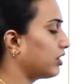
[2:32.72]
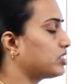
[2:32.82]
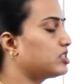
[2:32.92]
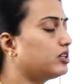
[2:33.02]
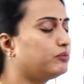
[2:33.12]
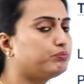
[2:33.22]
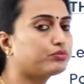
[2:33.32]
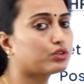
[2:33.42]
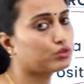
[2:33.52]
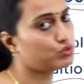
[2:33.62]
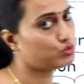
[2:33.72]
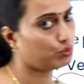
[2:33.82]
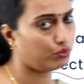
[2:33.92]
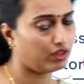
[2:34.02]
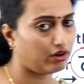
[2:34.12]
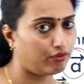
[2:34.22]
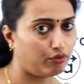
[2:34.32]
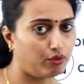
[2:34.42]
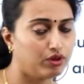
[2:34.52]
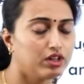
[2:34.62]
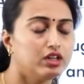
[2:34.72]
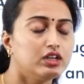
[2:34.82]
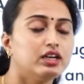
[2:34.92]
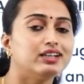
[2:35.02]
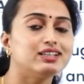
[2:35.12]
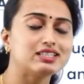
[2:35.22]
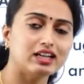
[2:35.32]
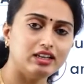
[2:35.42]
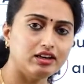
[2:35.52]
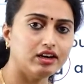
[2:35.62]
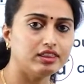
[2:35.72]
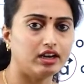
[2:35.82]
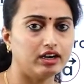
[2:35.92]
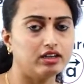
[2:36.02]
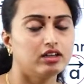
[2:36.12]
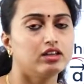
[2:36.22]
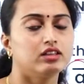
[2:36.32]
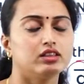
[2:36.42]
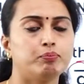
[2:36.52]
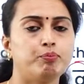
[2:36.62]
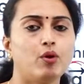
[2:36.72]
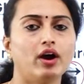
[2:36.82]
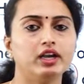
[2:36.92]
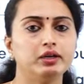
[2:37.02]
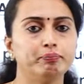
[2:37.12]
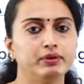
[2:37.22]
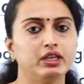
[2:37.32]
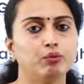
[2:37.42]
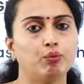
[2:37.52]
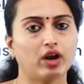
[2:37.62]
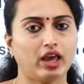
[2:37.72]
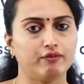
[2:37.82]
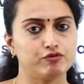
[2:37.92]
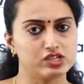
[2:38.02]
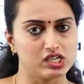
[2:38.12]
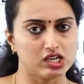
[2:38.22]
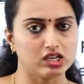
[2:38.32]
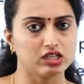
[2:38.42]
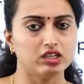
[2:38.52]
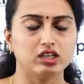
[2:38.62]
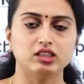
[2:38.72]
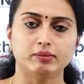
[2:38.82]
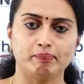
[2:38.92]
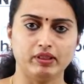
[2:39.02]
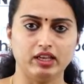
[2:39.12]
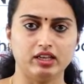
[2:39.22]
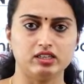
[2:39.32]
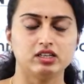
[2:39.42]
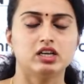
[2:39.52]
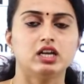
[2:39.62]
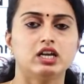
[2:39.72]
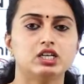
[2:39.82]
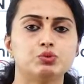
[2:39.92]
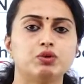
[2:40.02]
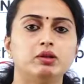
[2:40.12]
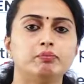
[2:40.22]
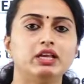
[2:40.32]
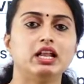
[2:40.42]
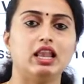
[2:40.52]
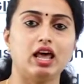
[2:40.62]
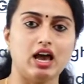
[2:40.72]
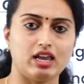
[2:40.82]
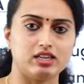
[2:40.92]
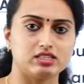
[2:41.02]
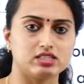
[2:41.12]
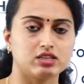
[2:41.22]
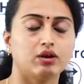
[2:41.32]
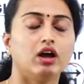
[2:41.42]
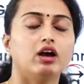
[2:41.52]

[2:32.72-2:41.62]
vector. So therefore, it is clear that the point P would have taken in the plane, it will be liaised